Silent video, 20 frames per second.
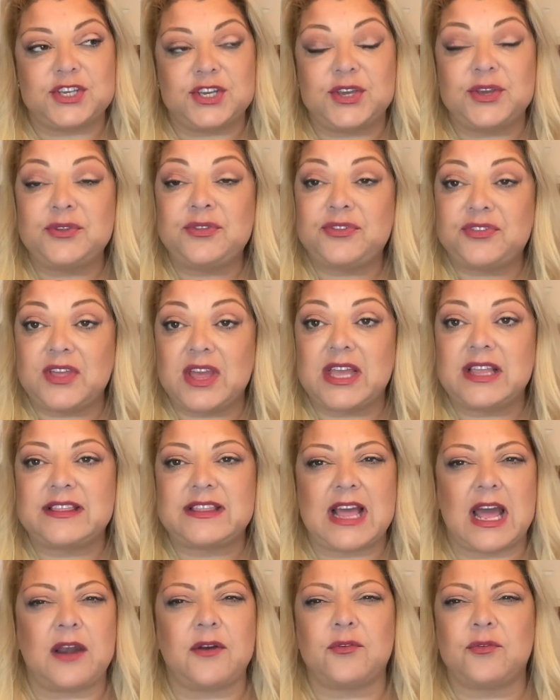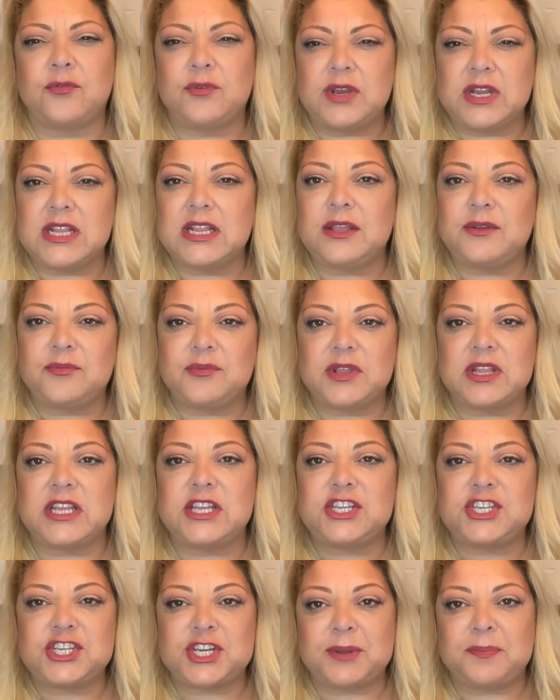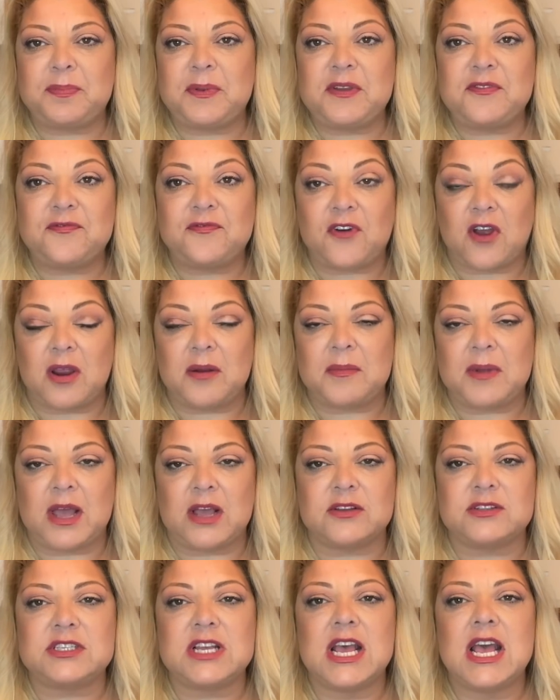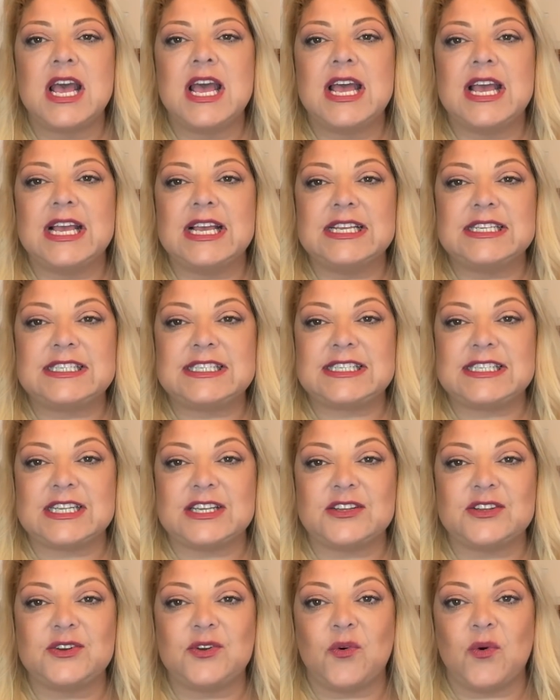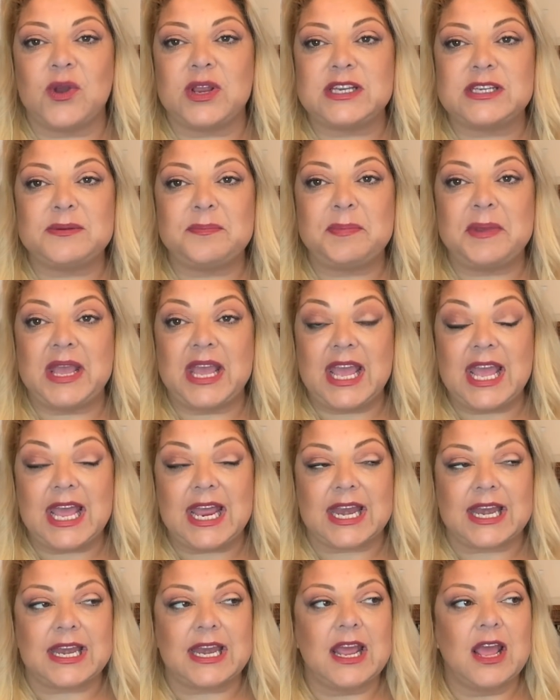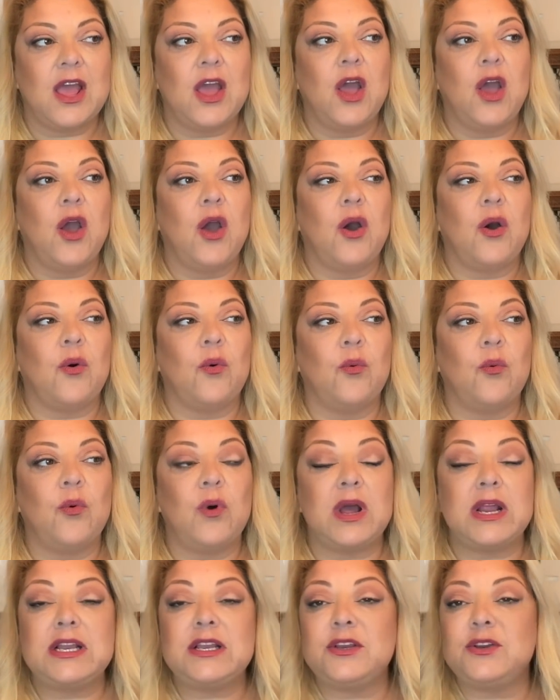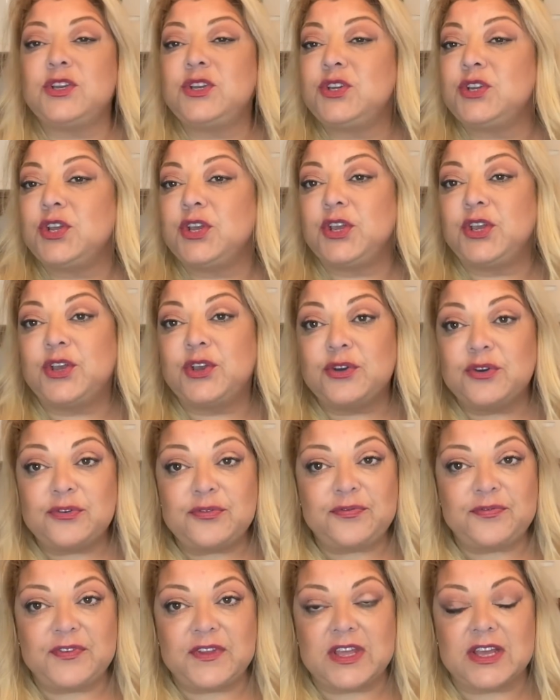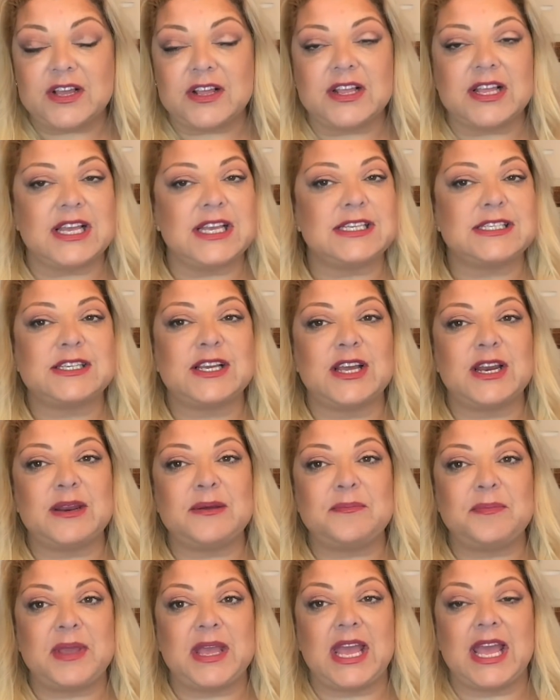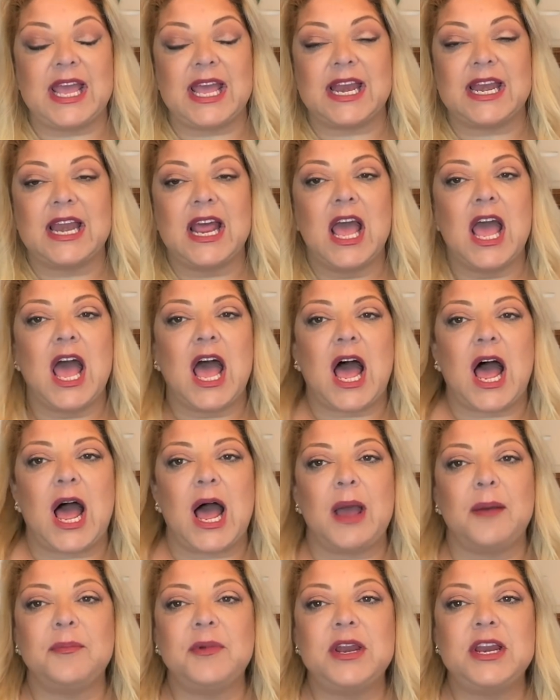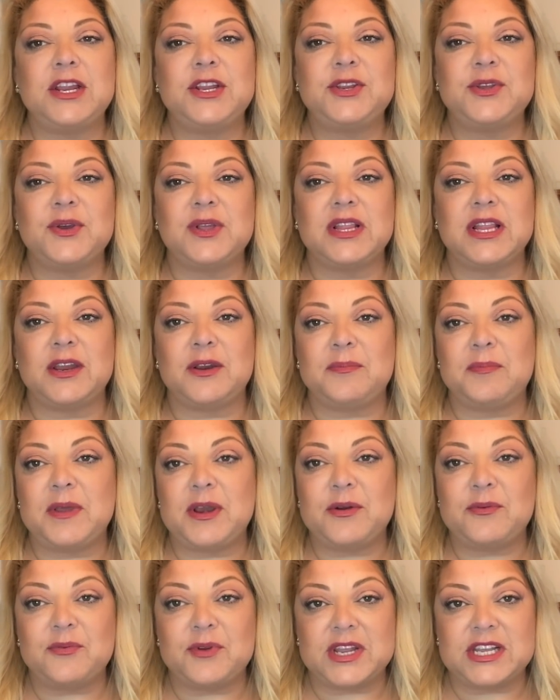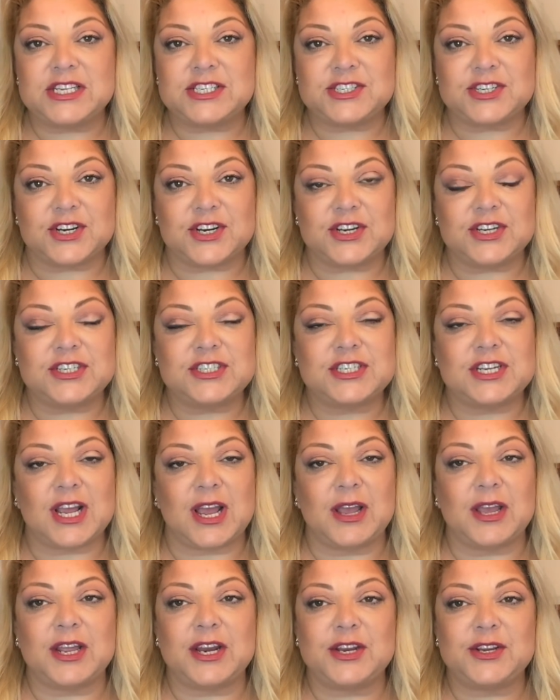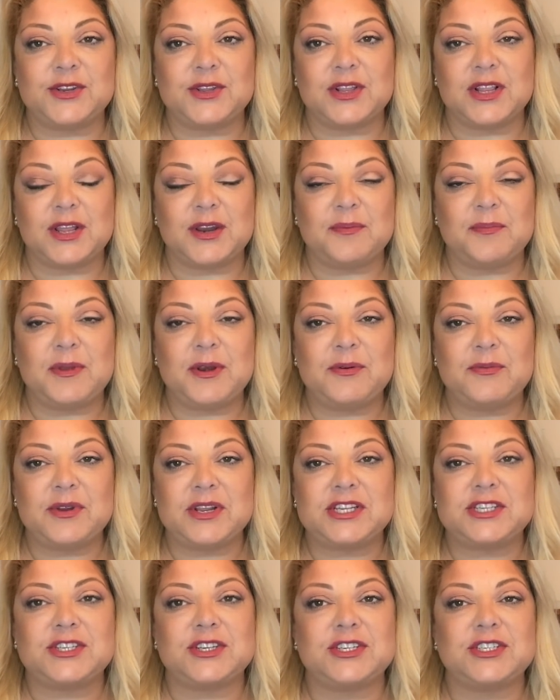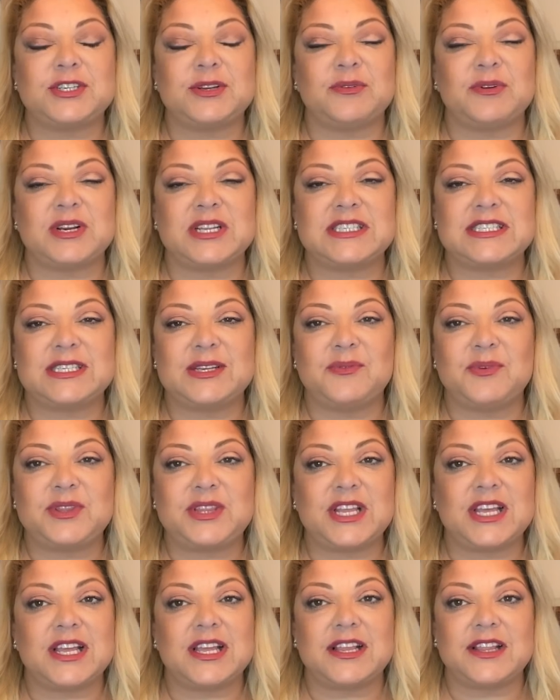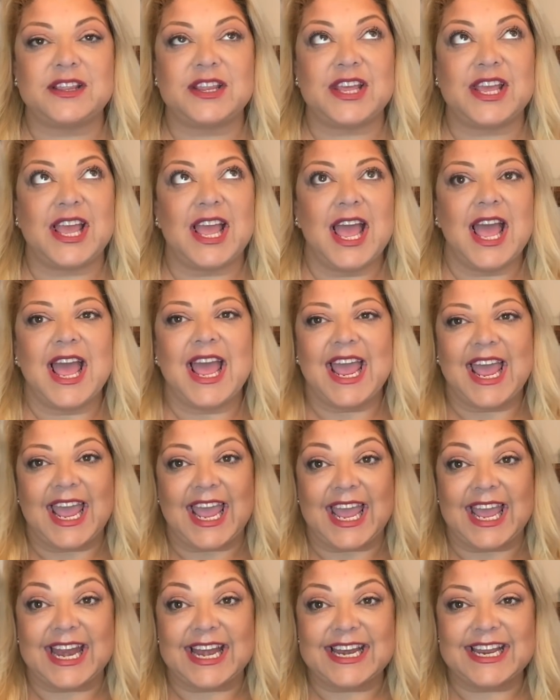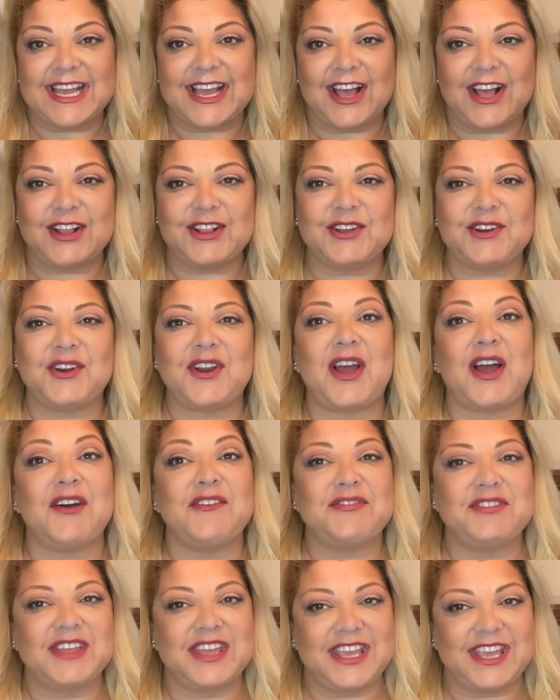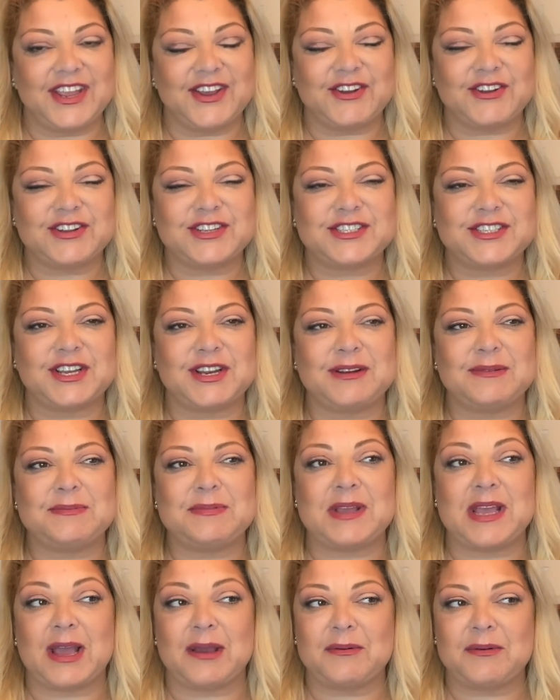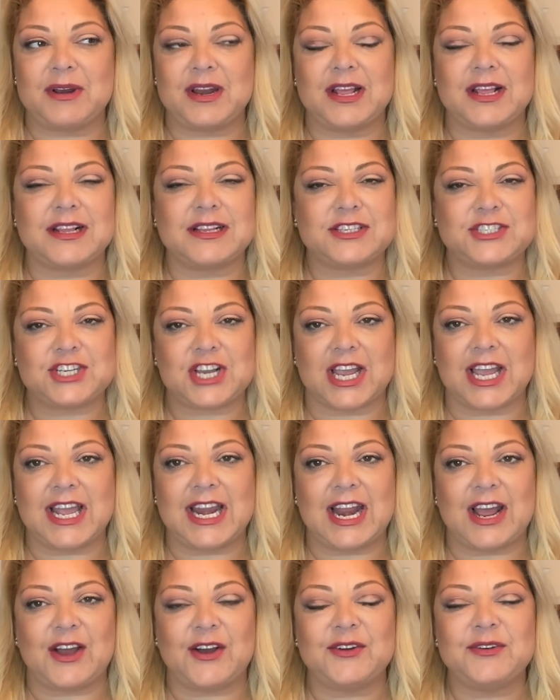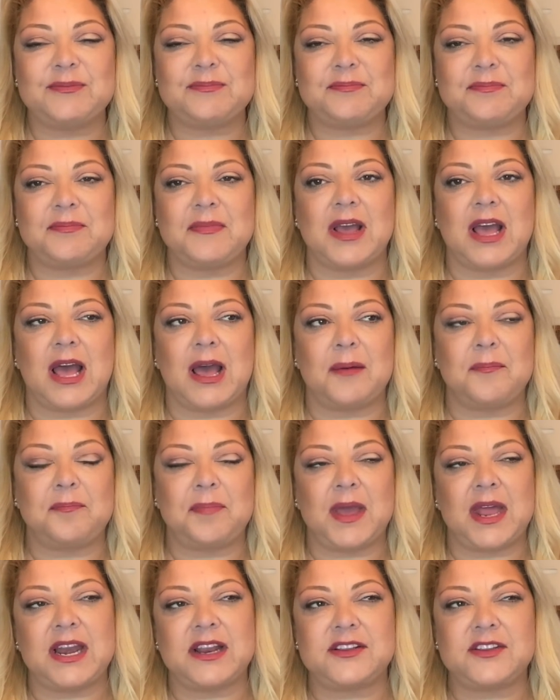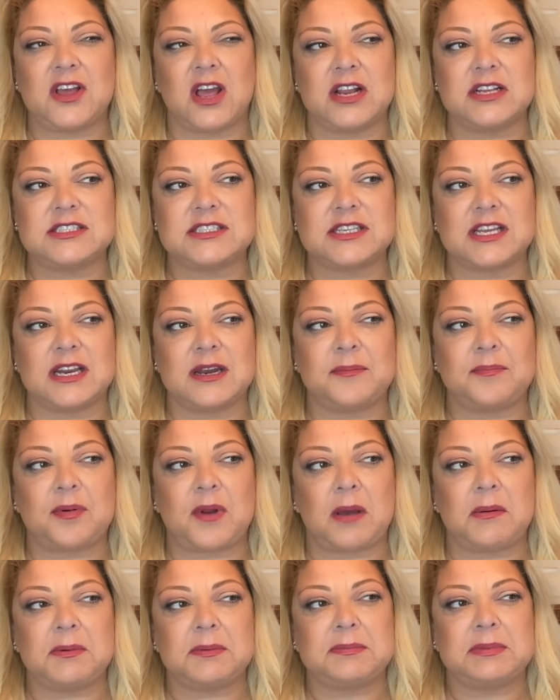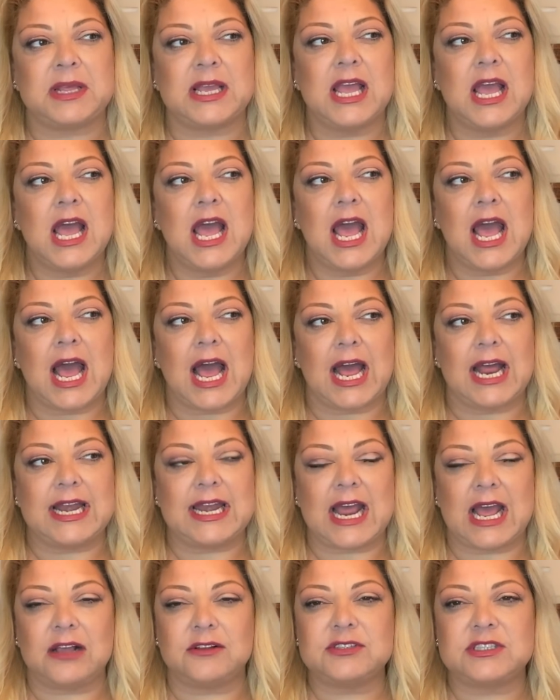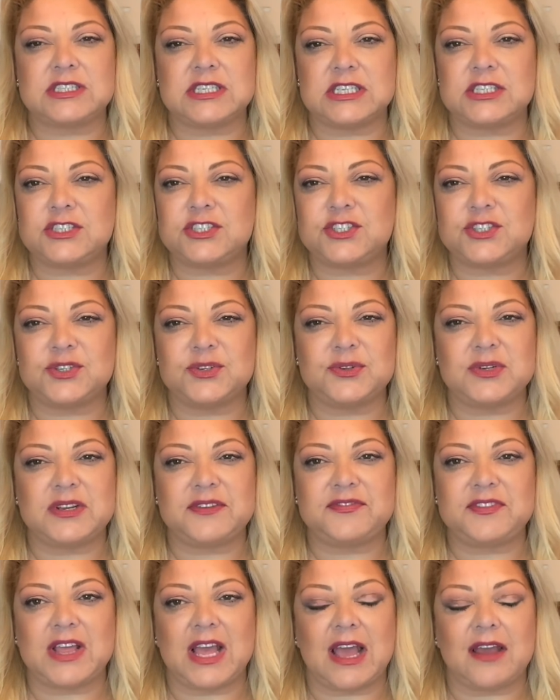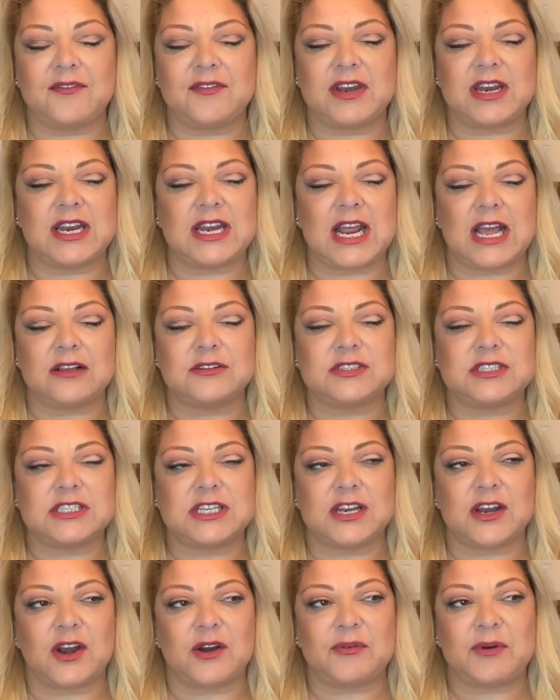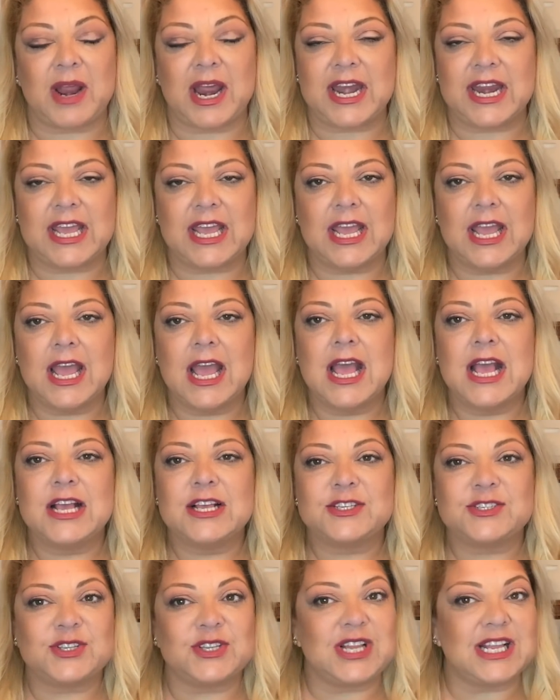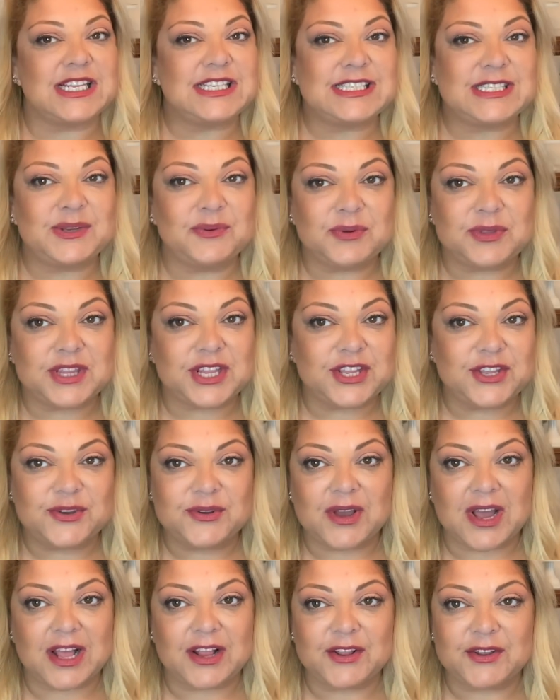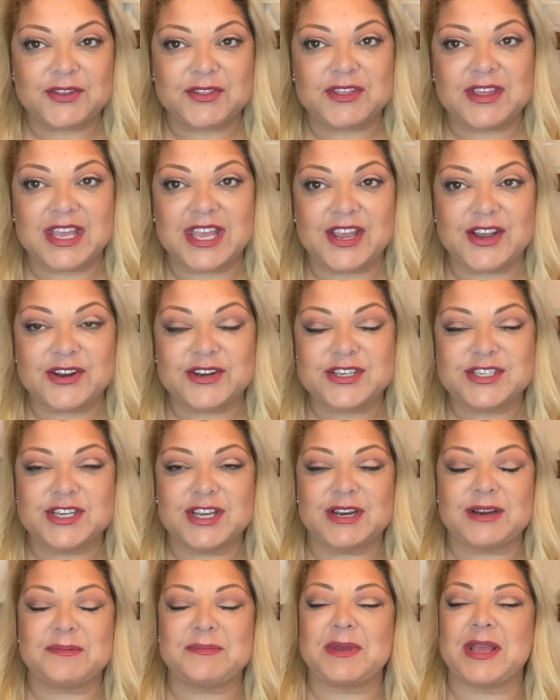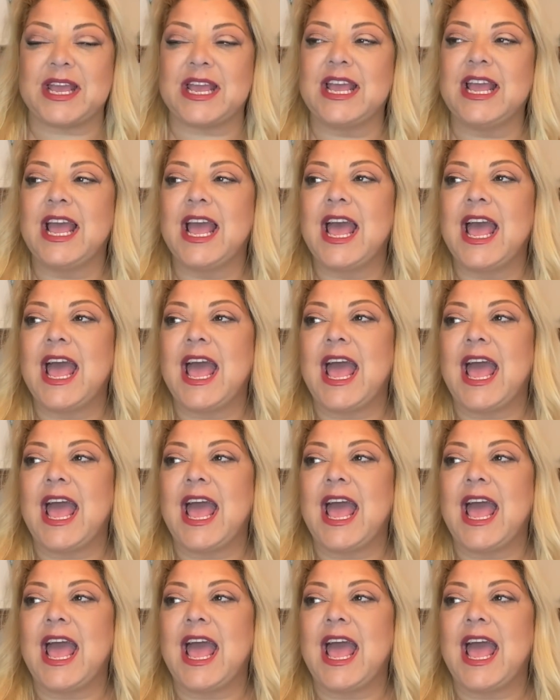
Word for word: Do you think that really, really chippy farmhouse is still going to be in? What do you feel is going to be in? I'm going to do a little bit of research. I want to see what the in color of the year is going to be. I'm going to check it out. Pantone's going to probably announce it soon if they haven't announced it already. So let's see what the new color of the year is going to be.